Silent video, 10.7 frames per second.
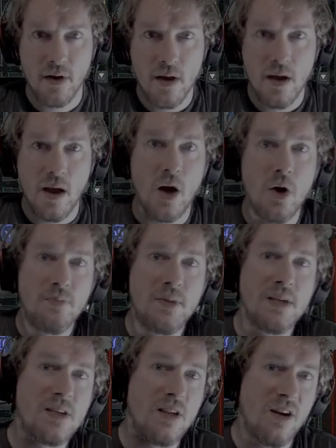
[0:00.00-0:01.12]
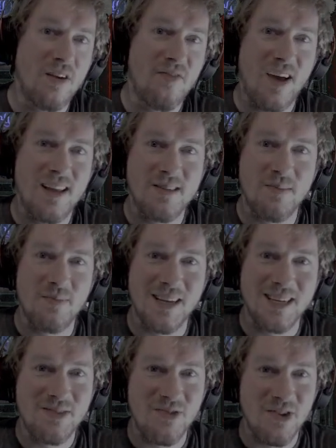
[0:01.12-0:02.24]
I hope this clarified some
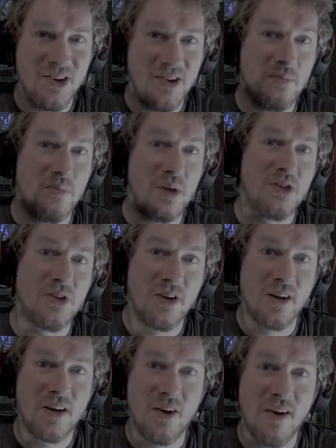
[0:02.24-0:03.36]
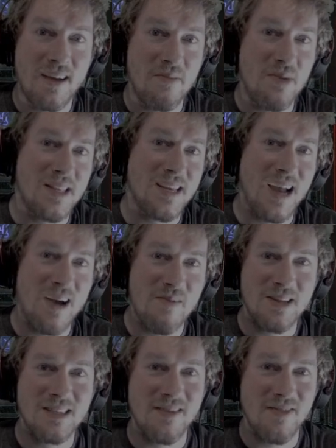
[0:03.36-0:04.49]
things for you, and be sure to correct me in the
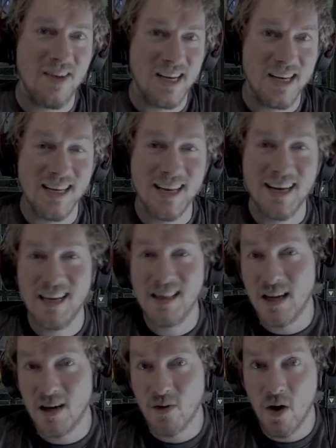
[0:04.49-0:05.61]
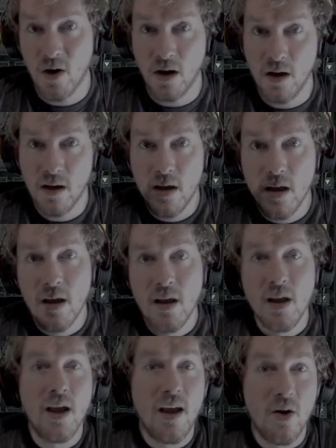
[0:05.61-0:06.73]
comments if I did get anything wrong.
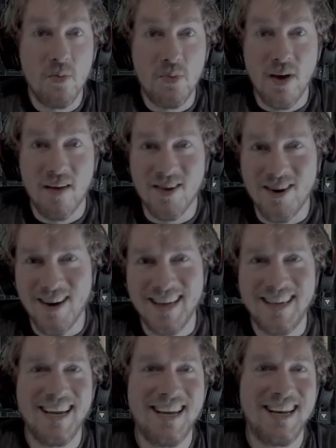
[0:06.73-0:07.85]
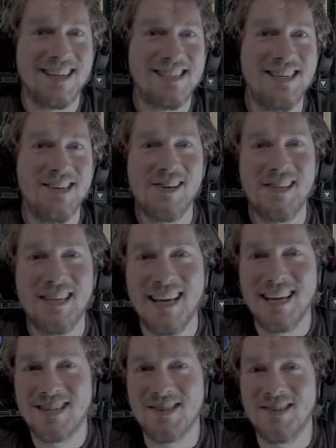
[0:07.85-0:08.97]
Hope you have a great day, and I'll see you on the
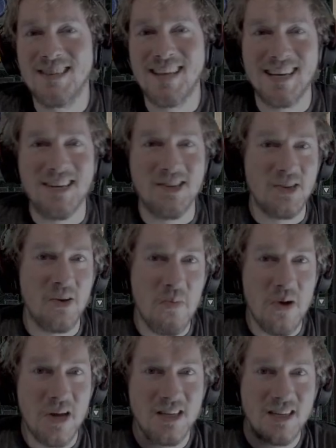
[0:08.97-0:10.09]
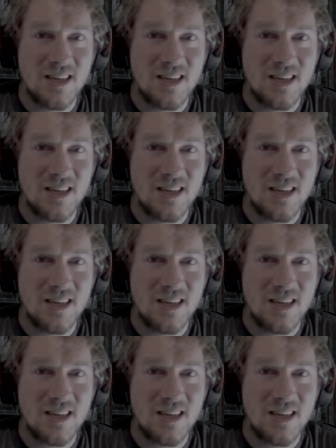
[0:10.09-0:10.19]
next one. Thank you so much.